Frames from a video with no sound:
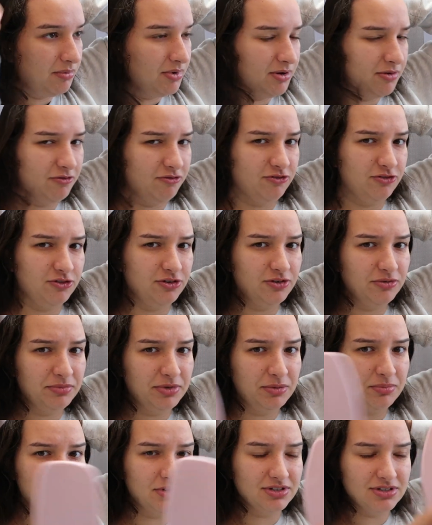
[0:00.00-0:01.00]
But for
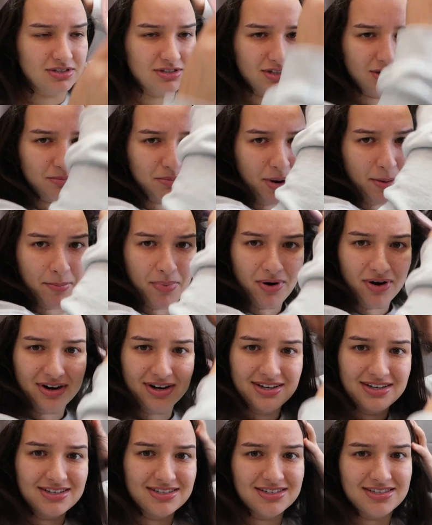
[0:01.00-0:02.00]
me personally, my
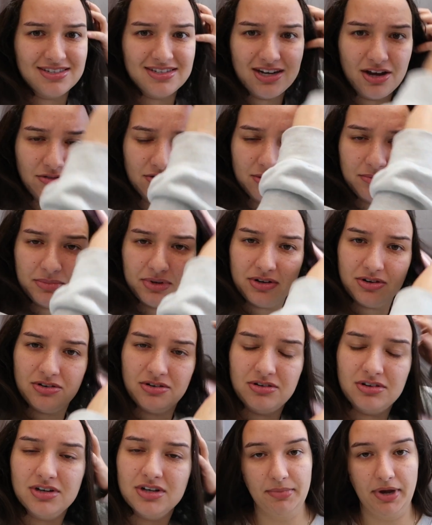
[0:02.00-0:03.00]
part is down the
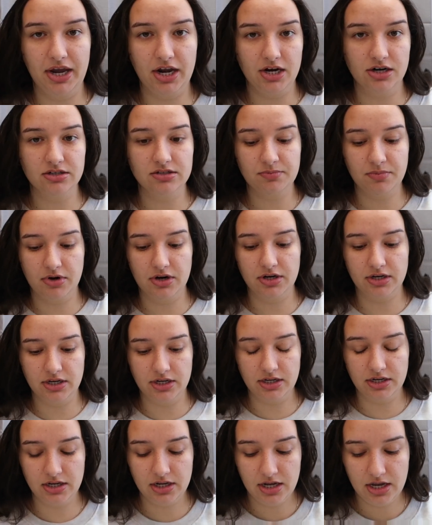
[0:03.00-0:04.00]
middle. My hair is
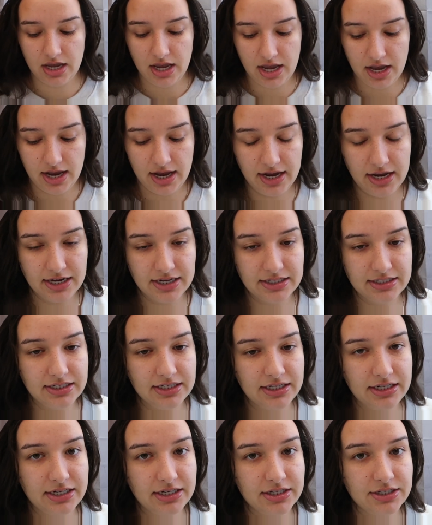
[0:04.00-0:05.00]
parted and
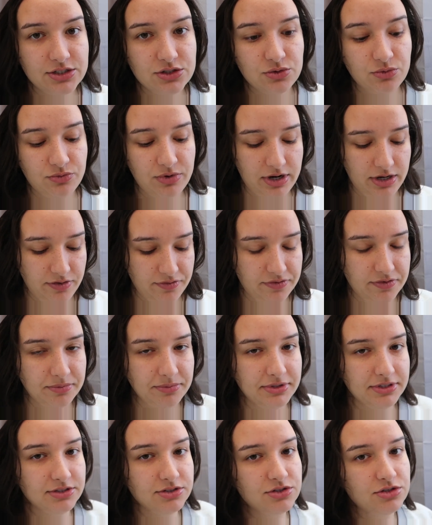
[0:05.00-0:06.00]
it is ready for
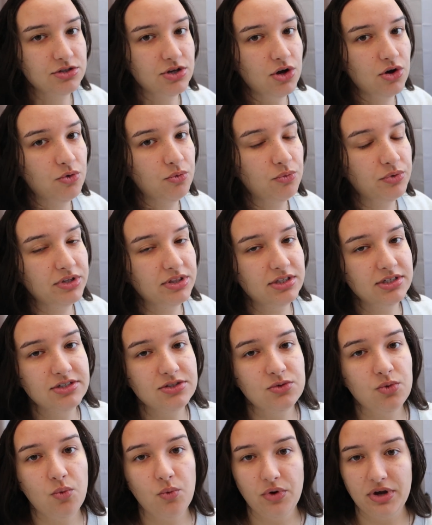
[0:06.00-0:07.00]
me. So with
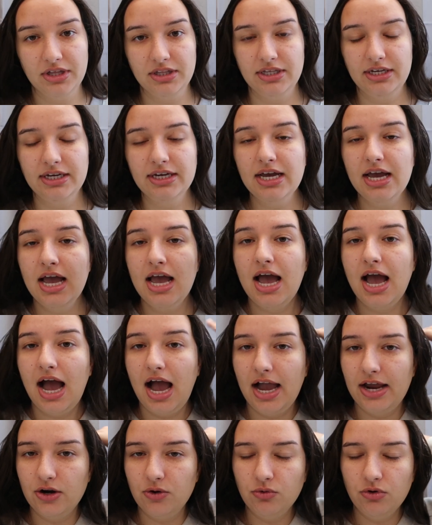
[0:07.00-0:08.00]
this oiling,
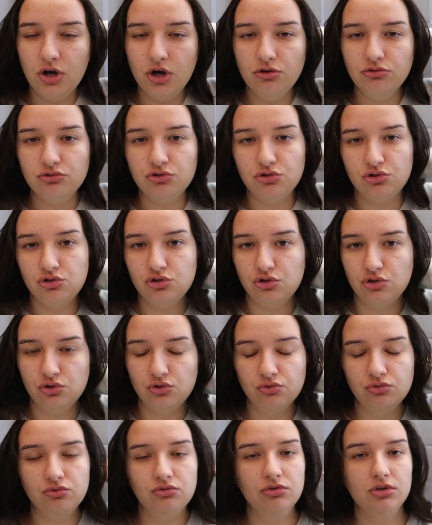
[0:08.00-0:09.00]
I don't go
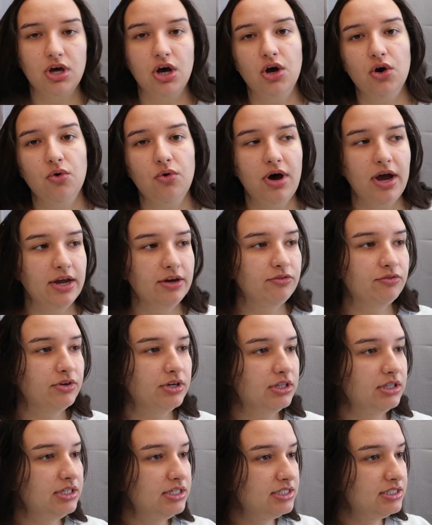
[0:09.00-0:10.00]
too low. I
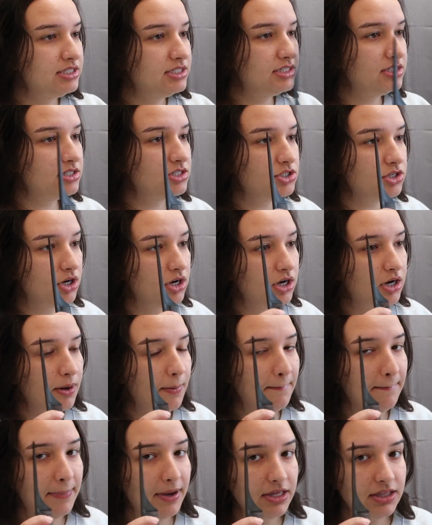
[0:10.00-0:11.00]
really
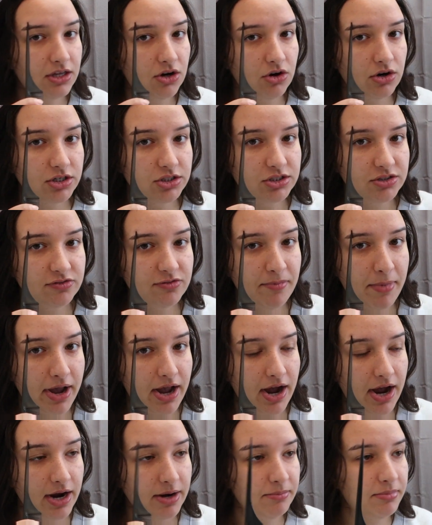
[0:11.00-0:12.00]
start by the arch of
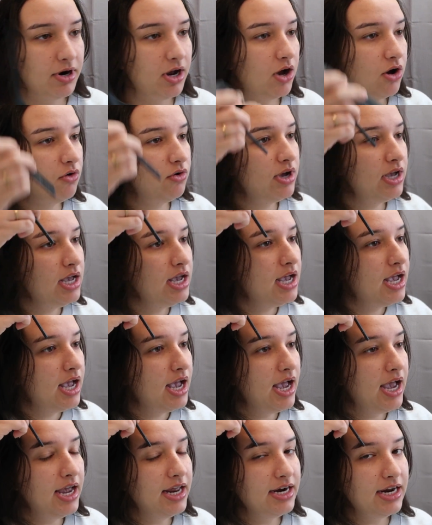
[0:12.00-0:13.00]
my eyebrow,
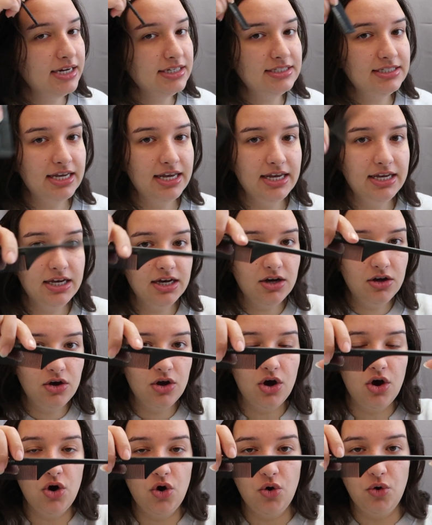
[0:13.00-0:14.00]
and I take a
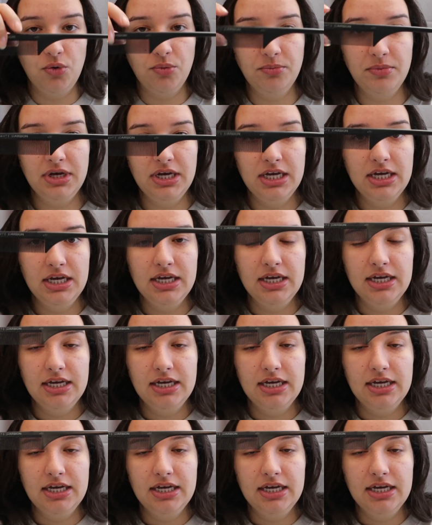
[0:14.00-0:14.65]
comb